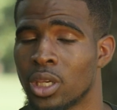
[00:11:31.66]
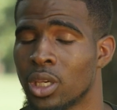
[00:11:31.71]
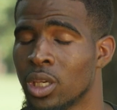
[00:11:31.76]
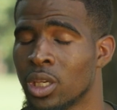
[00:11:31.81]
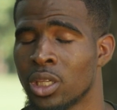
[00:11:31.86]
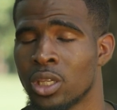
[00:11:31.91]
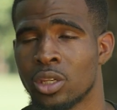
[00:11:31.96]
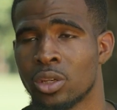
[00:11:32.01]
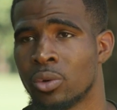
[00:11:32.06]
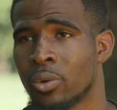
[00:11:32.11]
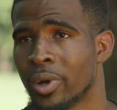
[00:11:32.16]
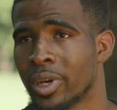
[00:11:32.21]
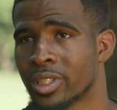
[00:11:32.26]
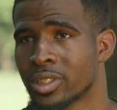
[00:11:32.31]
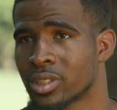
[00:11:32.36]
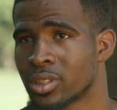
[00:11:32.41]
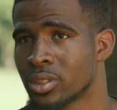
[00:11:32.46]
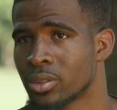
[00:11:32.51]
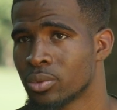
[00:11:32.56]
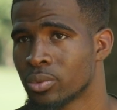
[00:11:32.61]
any
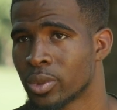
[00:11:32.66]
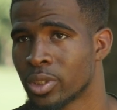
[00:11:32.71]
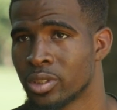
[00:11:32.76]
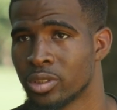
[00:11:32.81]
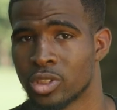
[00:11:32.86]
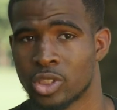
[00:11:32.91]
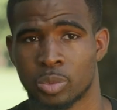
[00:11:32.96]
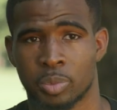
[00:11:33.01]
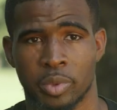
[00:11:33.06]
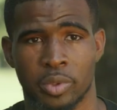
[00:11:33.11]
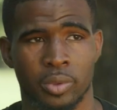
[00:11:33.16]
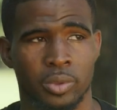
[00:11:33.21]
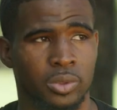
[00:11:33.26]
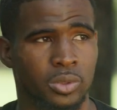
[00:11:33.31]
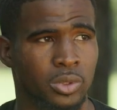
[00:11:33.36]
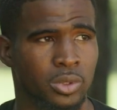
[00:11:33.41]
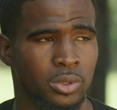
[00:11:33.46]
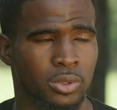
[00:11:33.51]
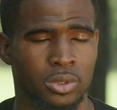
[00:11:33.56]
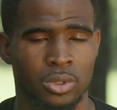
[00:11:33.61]
question, whether it's
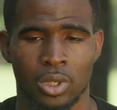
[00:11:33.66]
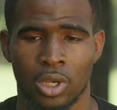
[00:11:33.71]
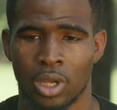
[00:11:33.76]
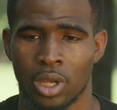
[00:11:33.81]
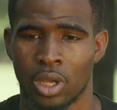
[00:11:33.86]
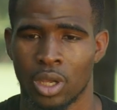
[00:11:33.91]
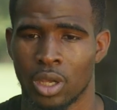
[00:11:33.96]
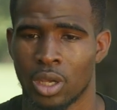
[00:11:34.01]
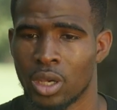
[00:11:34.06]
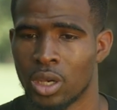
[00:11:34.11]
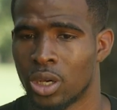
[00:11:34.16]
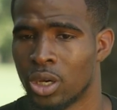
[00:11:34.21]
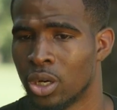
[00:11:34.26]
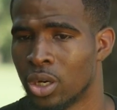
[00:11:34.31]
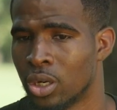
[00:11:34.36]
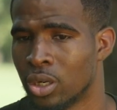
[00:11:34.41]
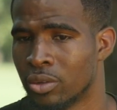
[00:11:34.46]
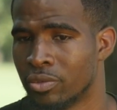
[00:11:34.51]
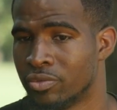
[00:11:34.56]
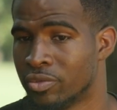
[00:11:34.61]
spiritual,
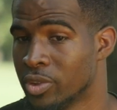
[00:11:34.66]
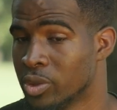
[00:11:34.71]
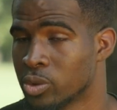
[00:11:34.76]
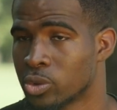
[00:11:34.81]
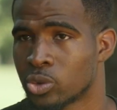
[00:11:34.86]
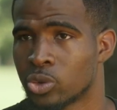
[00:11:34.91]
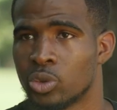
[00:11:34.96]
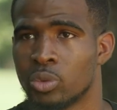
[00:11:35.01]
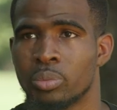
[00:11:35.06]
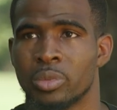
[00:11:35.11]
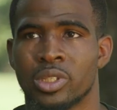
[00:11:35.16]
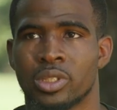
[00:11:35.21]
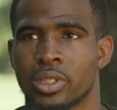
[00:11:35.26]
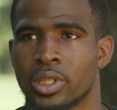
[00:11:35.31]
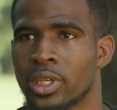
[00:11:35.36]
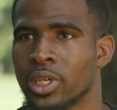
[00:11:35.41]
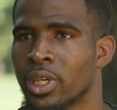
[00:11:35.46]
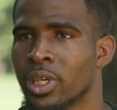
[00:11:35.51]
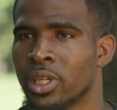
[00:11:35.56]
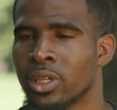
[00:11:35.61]
physical,
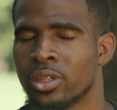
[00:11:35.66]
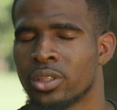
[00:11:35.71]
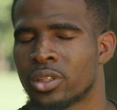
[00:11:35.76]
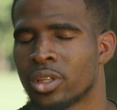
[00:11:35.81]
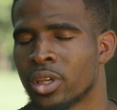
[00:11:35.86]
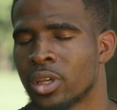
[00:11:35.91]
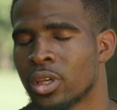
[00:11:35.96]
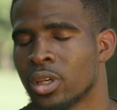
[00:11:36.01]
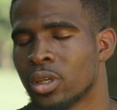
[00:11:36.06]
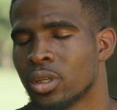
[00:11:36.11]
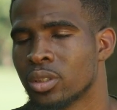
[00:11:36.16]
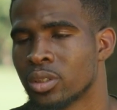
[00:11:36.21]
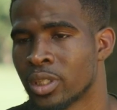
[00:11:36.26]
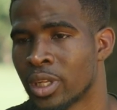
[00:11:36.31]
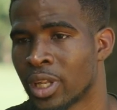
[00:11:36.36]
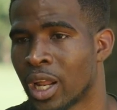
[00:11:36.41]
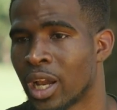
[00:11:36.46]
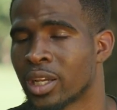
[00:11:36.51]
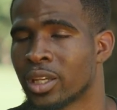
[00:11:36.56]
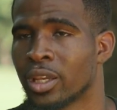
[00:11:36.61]
anything
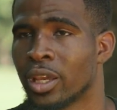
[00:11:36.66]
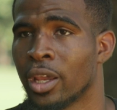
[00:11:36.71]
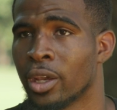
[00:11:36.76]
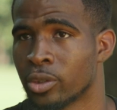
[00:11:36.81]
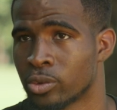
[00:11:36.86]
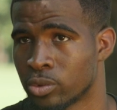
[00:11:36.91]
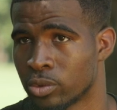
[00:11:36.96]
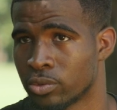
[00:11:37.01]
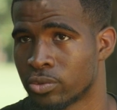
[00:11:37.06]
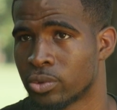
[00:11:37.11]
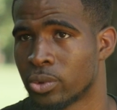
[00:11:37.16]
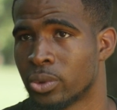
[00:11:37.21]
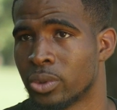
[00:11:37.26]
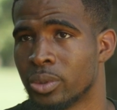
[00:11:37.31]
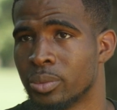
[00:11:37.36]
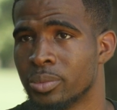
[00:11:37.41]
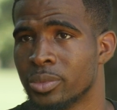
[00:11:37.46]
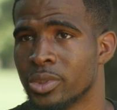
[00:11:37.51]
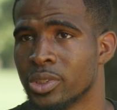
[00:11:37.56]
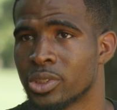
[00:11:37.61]
that I can answer it
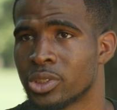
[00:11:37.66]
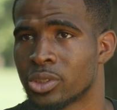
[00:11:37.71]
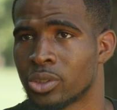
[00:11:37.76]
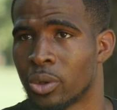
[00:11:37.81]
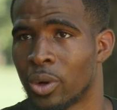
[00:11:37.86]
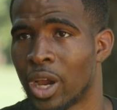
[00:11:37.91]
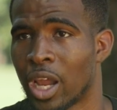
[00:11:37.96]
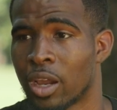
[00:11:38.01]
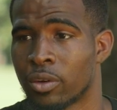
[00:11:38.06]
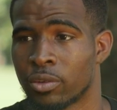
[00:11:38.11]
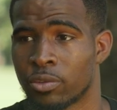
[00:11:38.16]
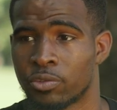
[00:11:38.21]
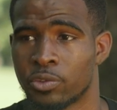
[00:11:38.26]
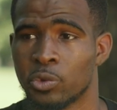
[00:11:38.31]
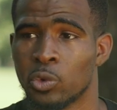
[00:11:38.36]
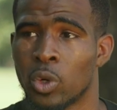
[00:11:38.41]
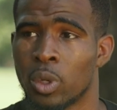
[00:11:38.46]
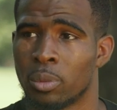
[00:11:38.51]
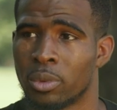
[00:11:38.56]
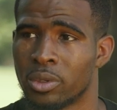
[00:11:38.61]
for them. So I have a
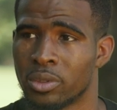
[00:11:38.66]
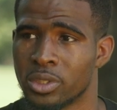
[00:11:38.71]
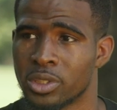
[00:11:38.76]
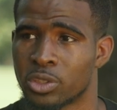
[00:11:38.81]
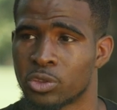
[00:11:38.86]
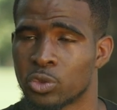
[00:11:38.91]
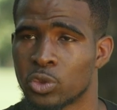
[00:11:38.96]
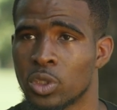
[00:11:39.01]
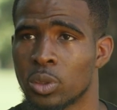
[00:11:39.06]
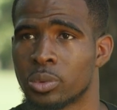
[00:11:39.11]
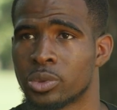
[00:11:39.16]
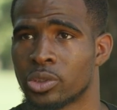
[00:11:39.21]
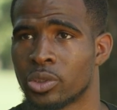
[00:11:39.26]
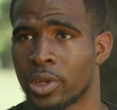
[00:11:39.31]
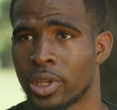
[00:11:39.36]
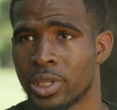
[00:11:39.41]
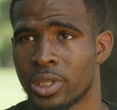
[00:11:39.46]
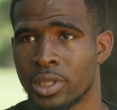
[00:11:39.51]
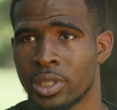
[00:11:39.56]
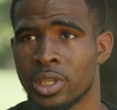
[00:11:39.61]
few of them on this trip so
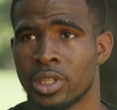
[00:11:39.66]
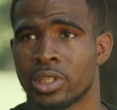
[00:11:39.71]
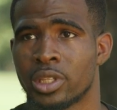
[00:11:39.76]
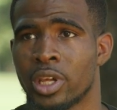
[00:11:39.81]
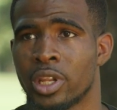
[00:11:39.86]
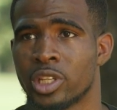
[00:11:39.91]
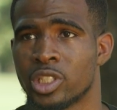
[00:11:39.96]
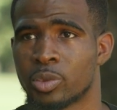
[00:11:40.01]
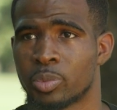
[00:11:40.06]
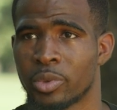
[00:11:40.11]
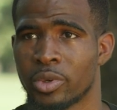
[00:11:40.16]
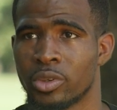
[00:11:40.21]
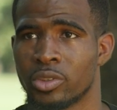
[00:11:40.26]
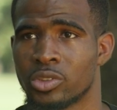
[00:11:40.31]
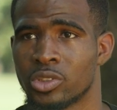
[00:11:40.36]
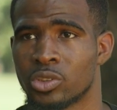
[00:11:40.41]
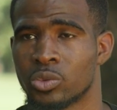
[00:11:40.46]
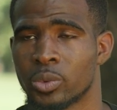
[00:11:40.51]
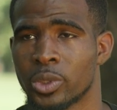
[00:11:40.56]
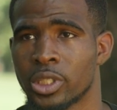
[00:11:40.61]
they can get that
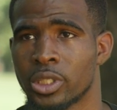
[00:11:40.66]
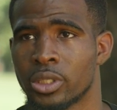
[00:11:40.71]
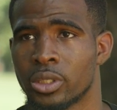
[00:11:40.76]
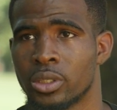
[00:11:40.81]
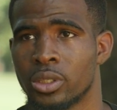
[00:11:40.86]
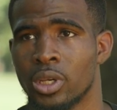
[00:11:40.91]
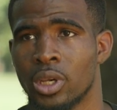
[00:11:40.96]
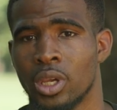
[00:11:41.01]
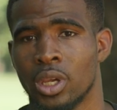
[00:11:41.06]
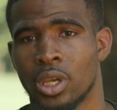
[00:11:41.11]
experience as well